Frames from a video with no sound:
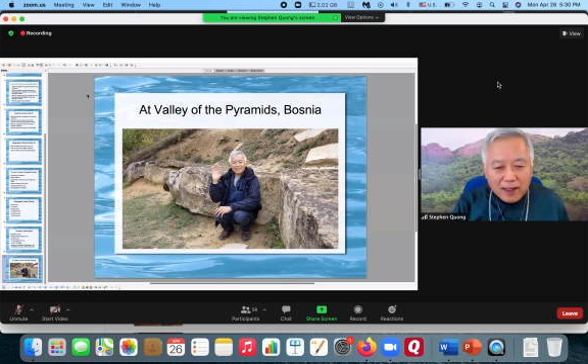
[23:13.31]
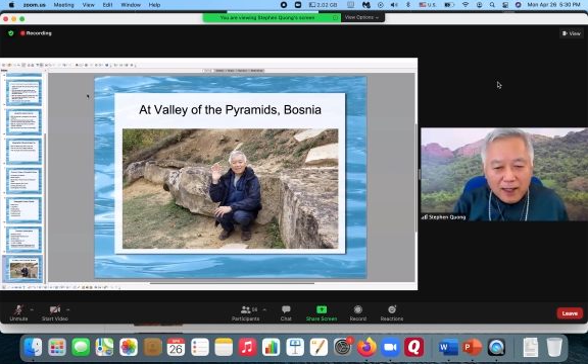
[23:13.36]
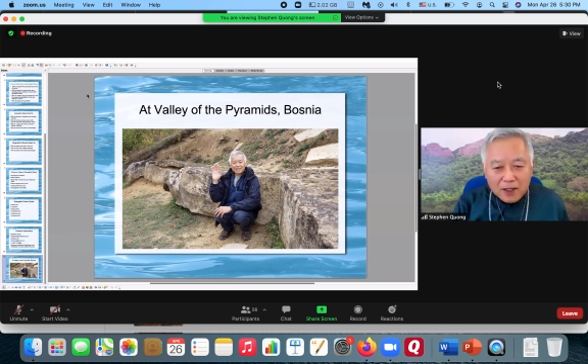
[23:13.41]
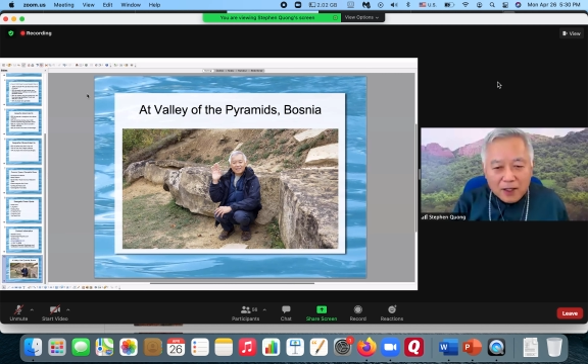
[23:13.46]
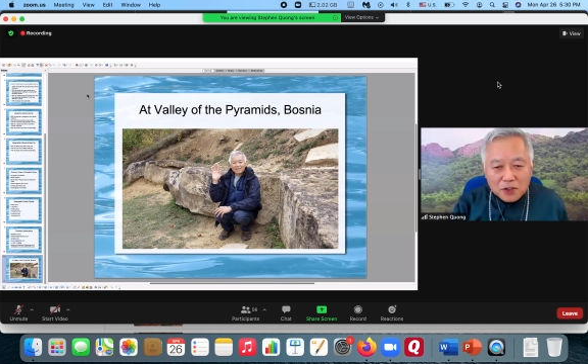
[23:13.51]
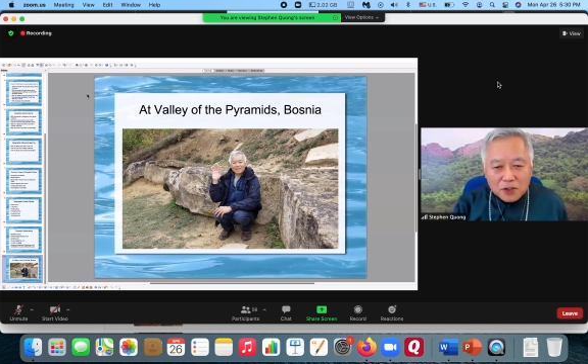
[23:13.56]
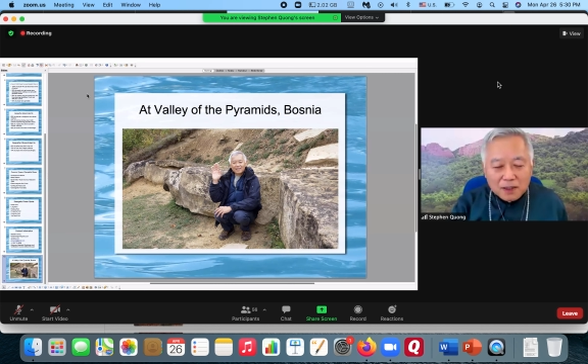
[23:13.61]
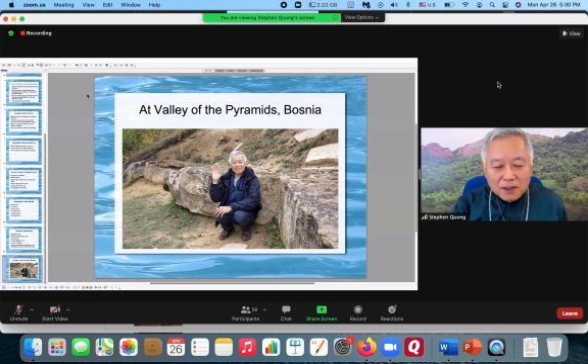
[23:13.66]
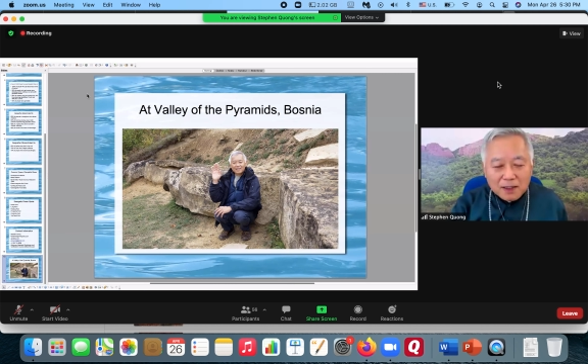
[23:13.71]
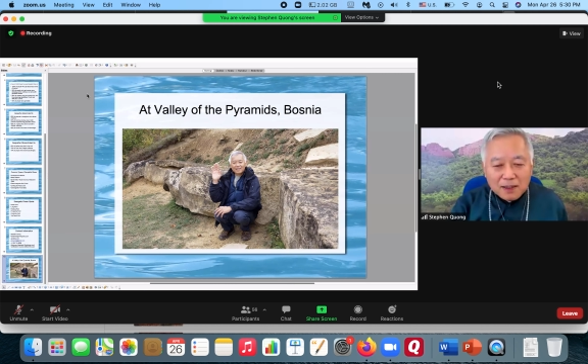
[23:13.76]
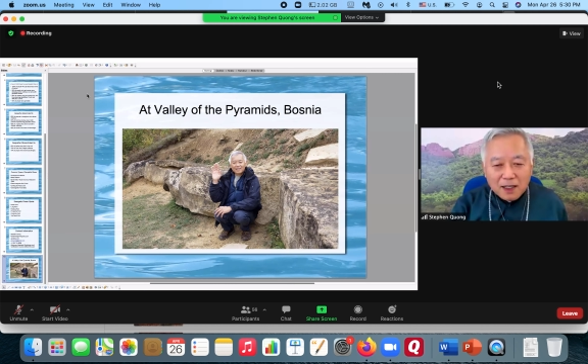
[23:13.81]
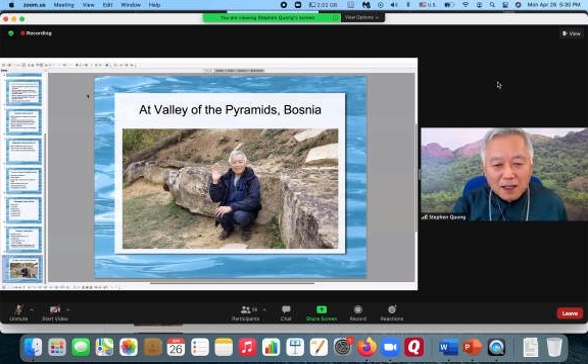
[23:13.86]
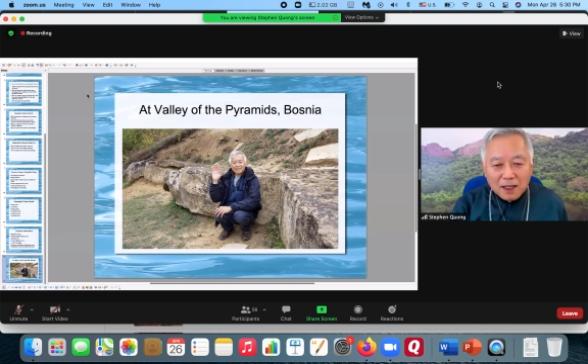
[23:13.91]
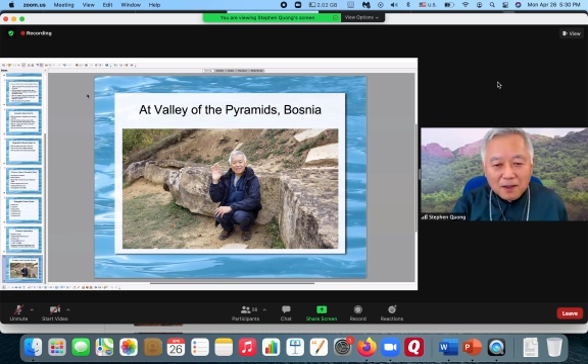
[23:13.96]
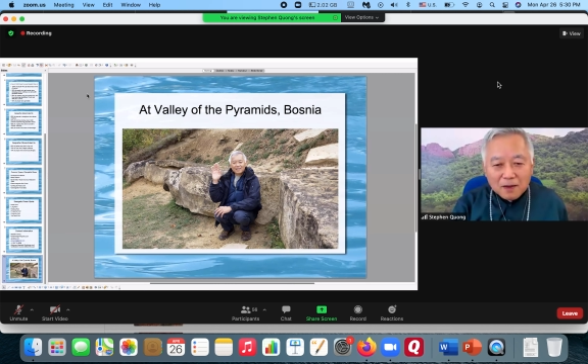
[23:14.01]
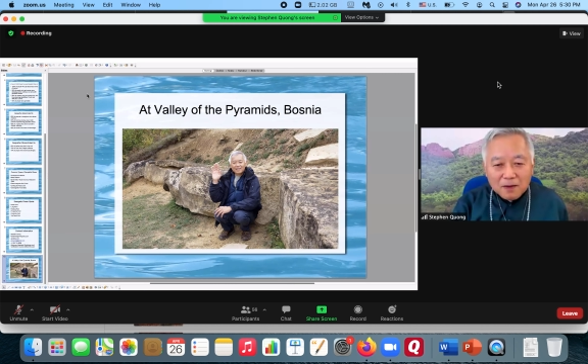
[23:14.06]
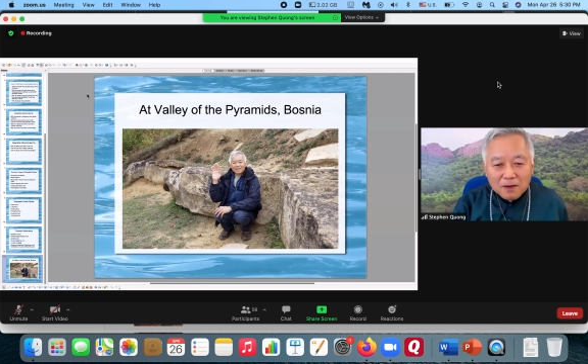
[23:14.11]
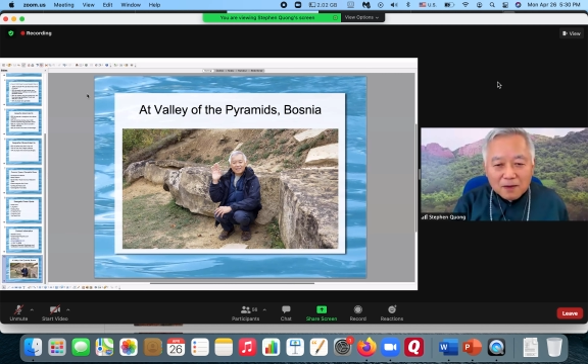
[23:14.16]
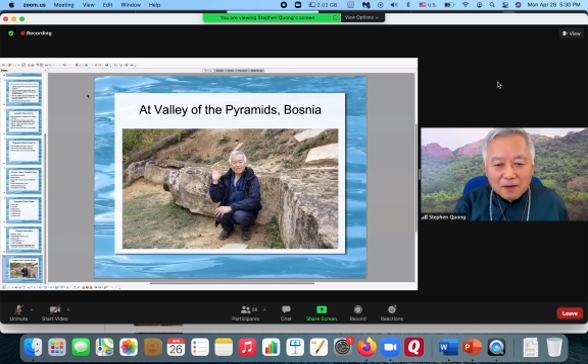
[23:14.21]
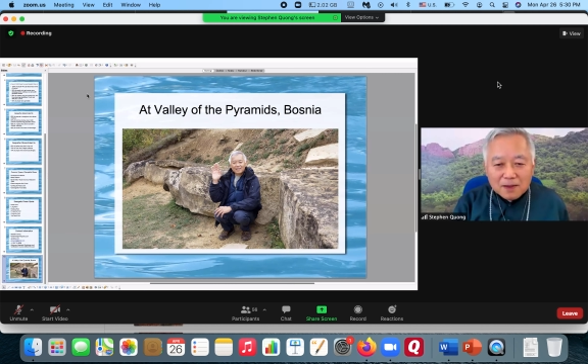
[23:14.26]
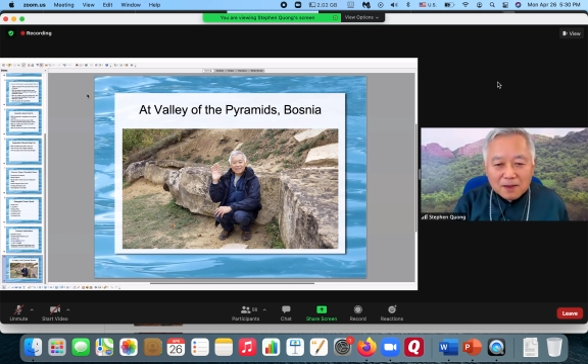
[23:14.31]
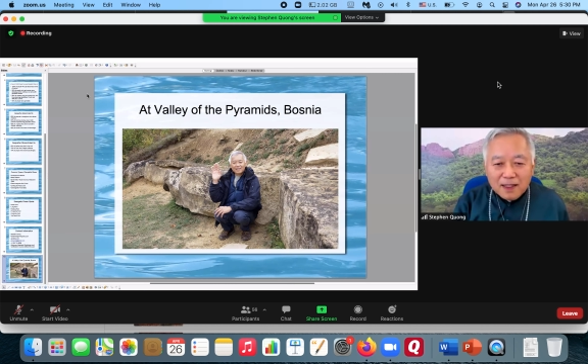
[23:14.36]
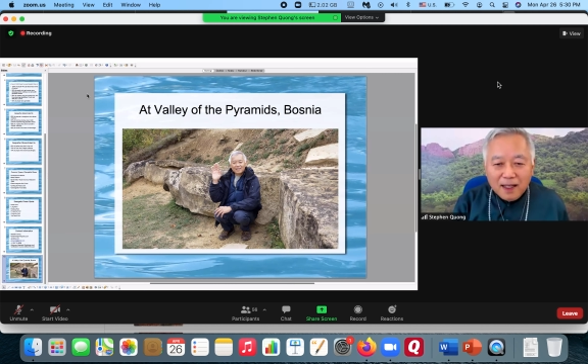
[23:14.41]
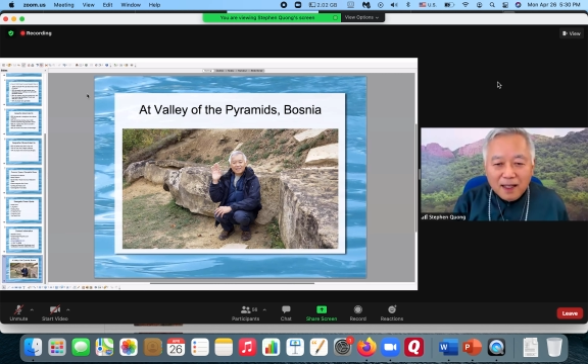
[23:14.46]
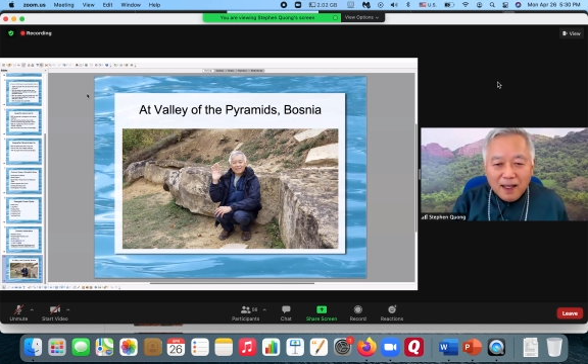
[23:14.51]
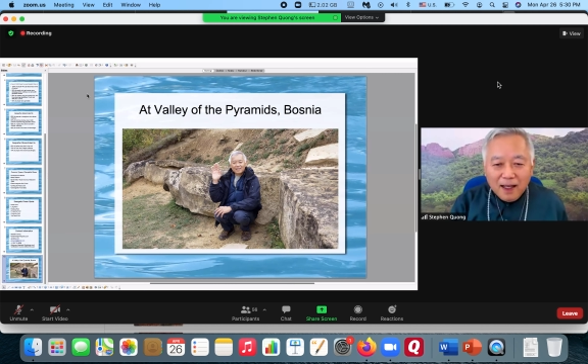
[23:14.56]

ancient tunnels,